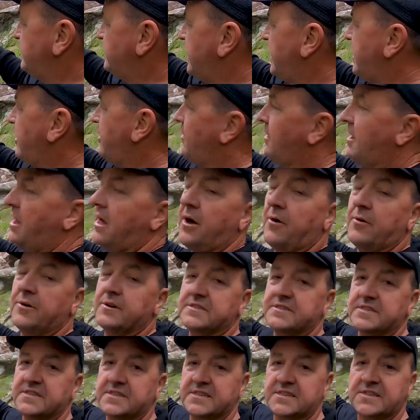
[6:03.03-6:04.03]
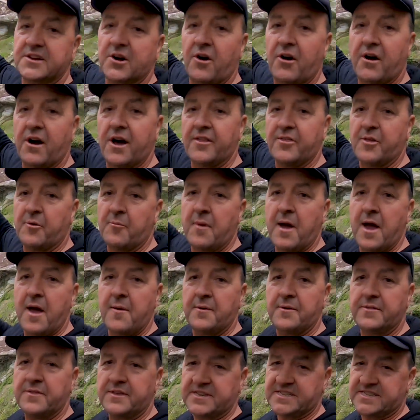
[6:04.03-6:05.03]
down low is the sky at the
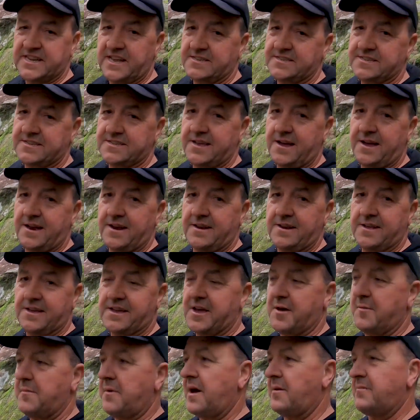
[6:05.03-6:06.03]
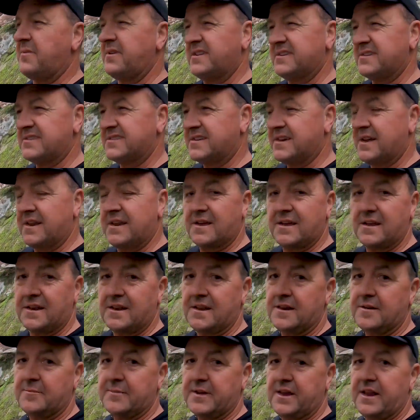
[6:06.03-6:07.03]
moment. The sun's starting to come up and it's getting a
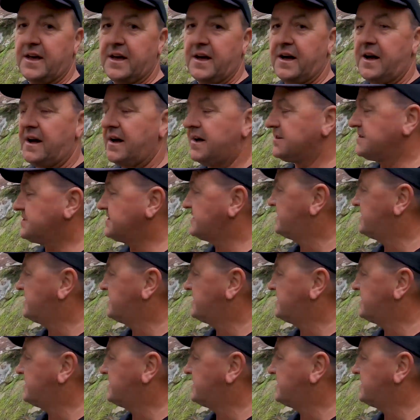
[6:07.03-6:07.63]
little bit hard.